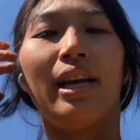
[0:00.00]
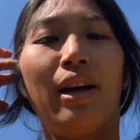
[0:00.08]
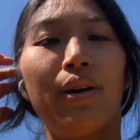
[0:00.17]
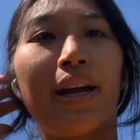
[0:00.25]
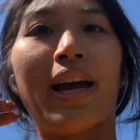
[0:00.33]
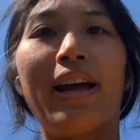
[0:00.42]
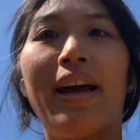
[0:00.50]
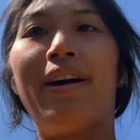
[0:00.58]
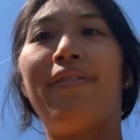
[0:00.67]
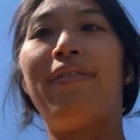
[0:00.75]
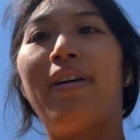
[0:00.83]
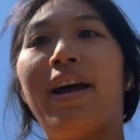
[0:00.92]
Okay, I
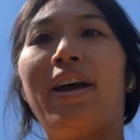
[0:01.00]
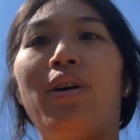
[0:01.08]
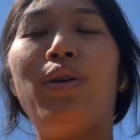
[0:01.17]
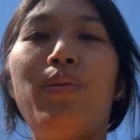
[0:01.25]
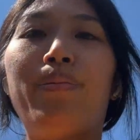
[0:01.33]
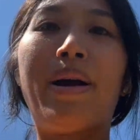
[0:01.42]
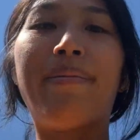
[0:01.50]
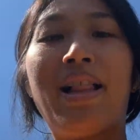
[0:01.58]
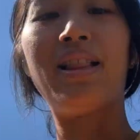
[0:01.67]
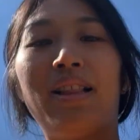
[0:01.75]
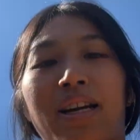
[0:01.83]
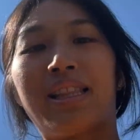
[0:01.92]
have. Oh, my
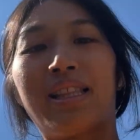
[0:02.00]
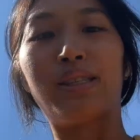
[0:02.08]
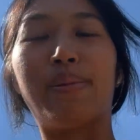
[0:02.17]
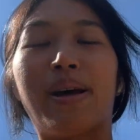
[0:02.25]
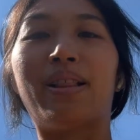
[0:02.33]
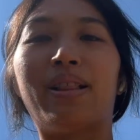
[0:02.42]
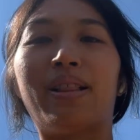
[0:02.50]
melon! Look at this melon